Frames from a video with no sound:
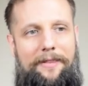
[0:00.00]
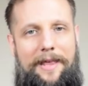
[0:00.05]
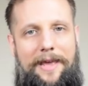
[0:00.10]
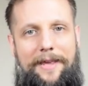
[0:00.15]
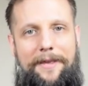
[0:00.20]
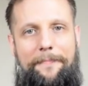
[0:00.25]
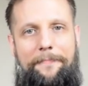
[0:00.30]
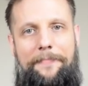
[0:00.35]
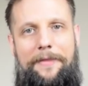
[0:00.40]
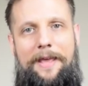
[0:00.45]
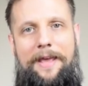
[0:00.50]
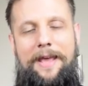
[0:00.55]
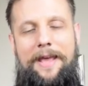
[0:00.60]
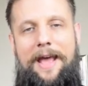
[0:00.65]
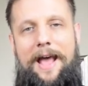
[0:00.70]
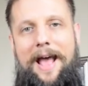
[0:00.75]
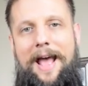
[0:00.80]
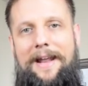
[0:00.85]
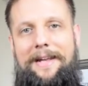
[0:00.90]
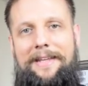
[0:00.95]
Like,
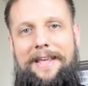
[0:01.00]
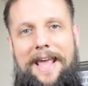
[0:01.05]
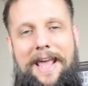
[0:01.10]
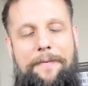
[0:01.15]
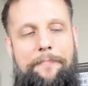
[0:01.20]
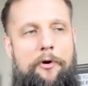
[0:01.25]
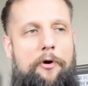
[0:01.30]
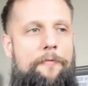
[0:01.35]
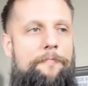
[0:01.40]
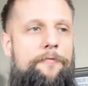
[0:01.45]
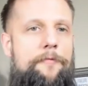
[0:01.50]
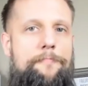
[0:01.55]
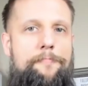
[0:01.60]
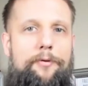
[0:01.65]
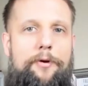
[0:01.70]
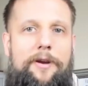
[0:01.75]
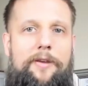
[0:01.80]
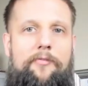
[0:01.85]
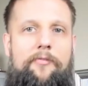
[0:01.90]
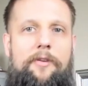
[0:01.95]
I came home from
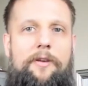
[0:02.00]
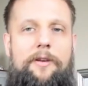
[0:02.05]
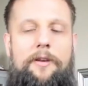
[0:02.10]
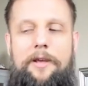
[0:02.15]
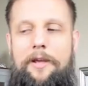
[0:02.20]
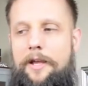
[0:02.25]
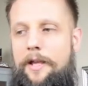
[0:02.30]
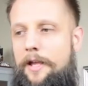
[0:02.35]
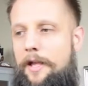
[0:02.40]
prison.